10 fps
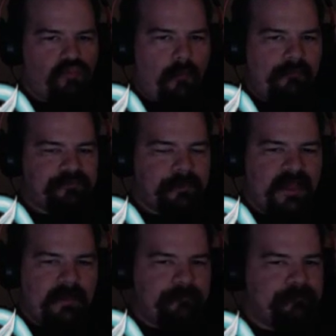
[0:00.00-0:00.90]

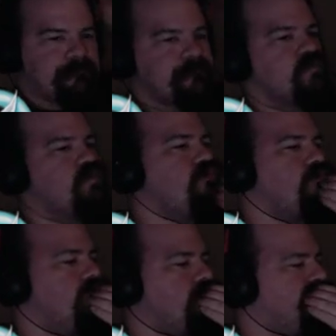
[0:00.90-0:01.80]
Let's get spicy
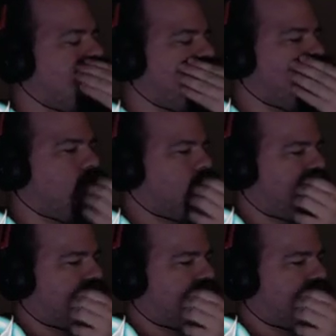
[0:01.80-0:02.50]
and ground 0.